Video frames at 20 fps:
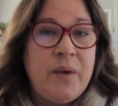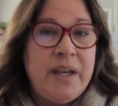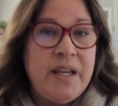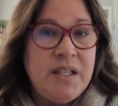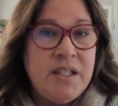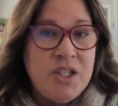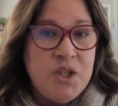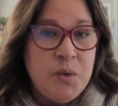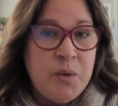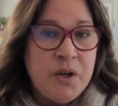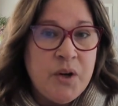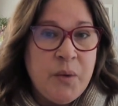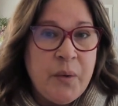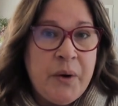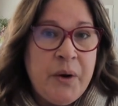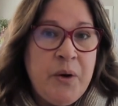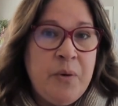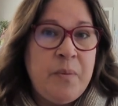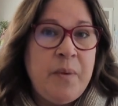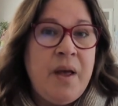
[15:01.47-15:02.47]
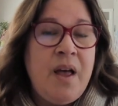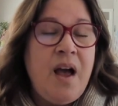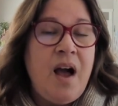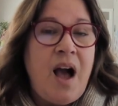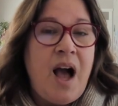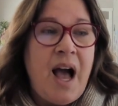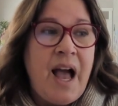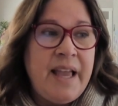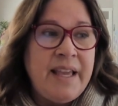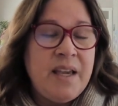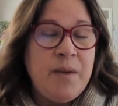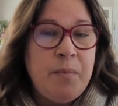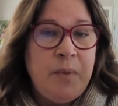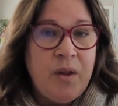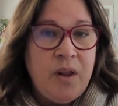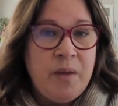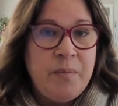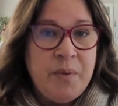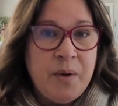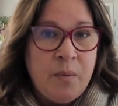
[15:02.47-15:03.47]
into a group. I can
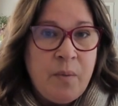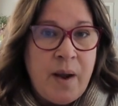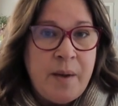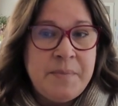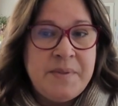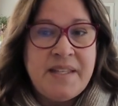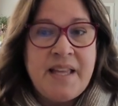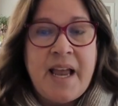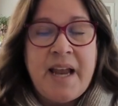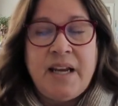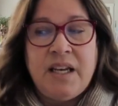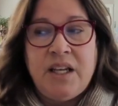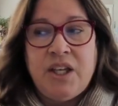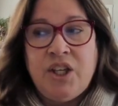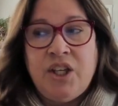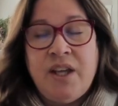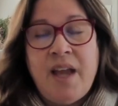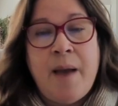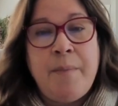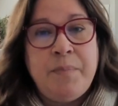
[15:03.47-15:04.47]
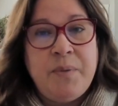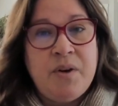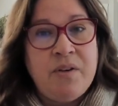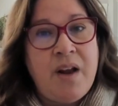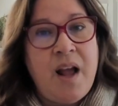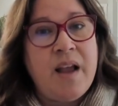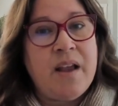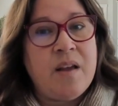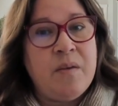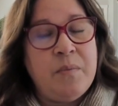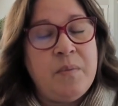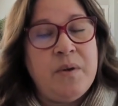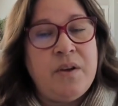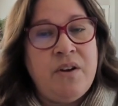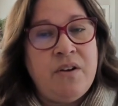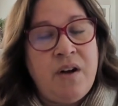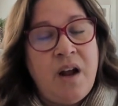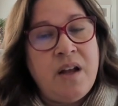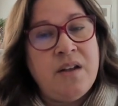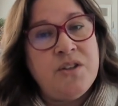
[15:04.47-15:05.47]
pull up your website. Yep, you're not
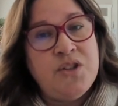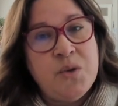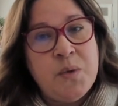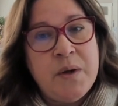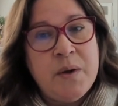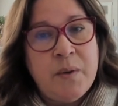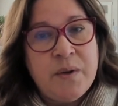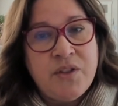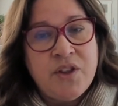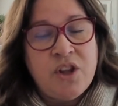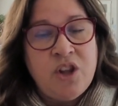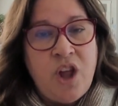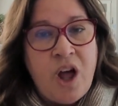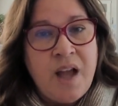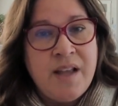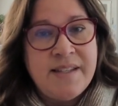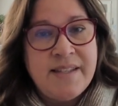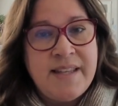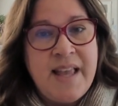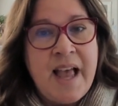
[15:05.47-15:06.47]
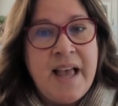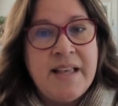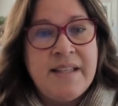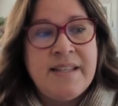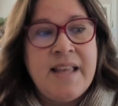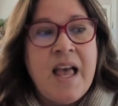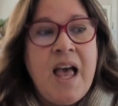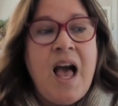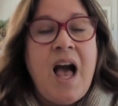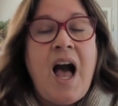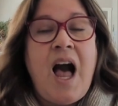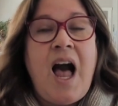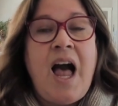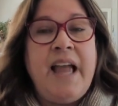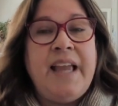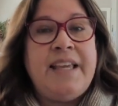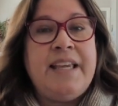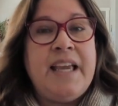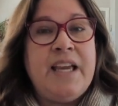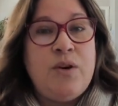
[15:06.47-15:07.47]
you're not doing what the law says.
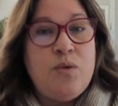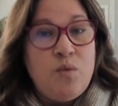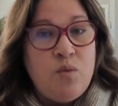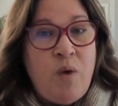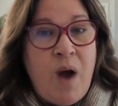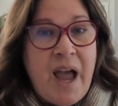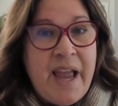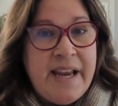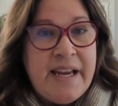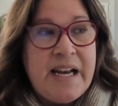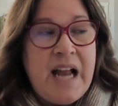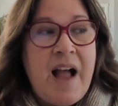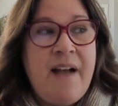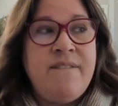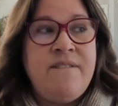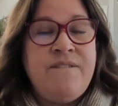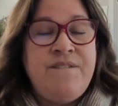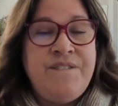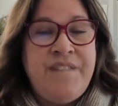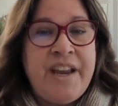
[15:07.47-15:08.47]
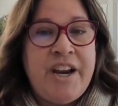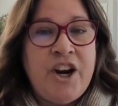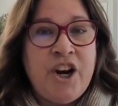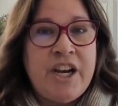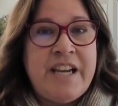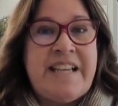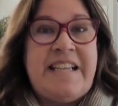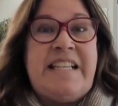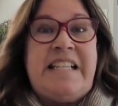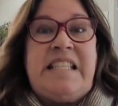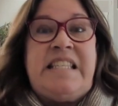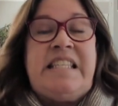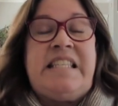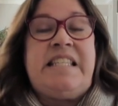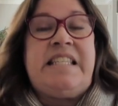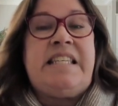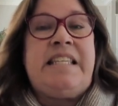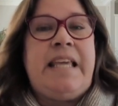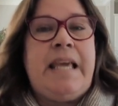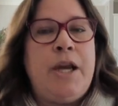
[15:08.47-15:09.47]
I can write a very
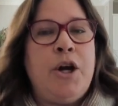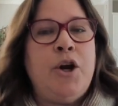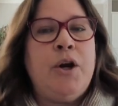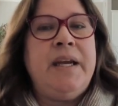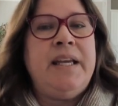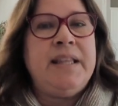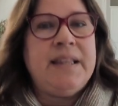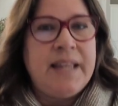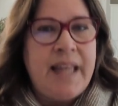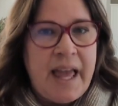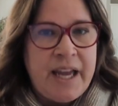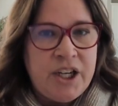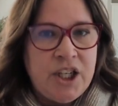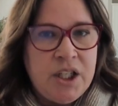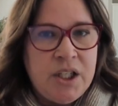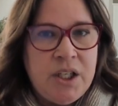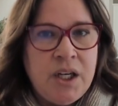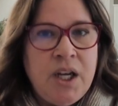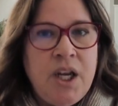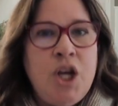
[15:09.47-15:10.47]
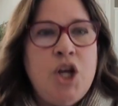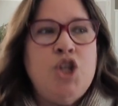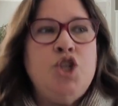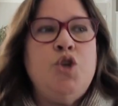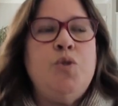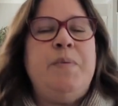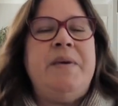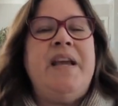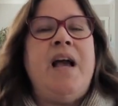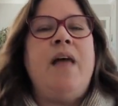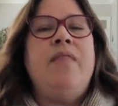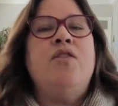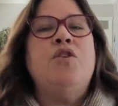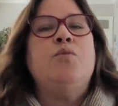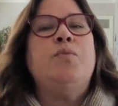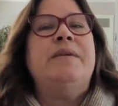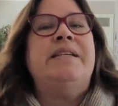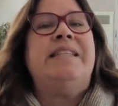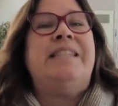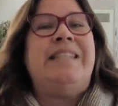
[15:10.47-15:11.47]
scary letter to be on the
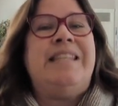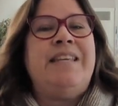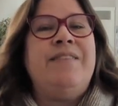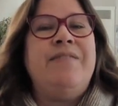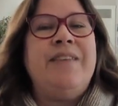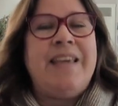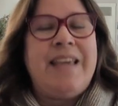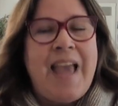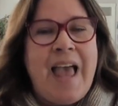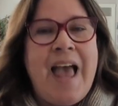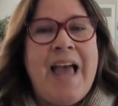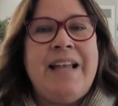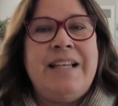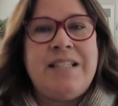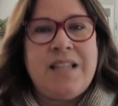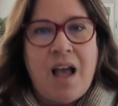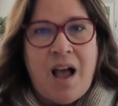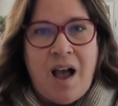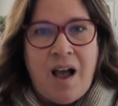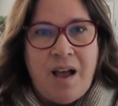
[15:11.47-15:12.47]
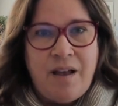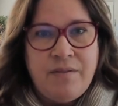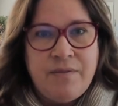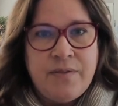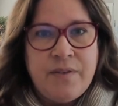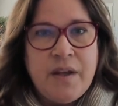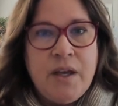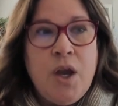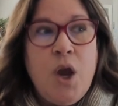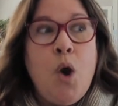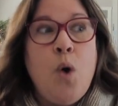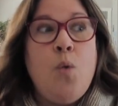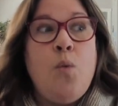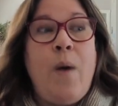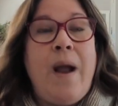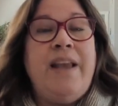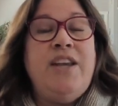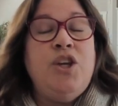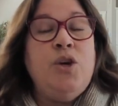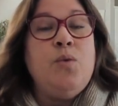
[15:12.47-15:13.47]
receiving end of.
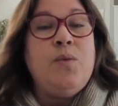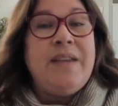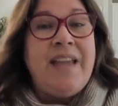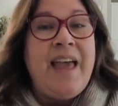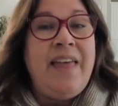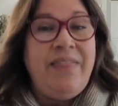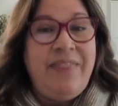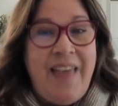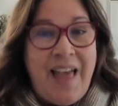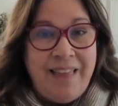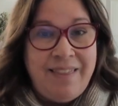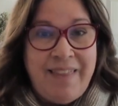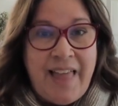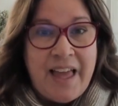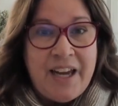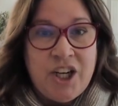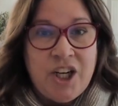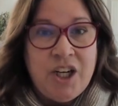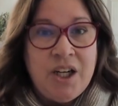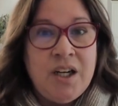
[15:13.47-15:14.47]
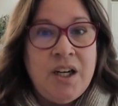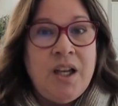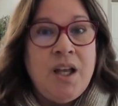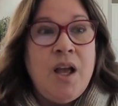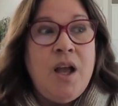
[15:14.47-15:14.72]
When you get that letter,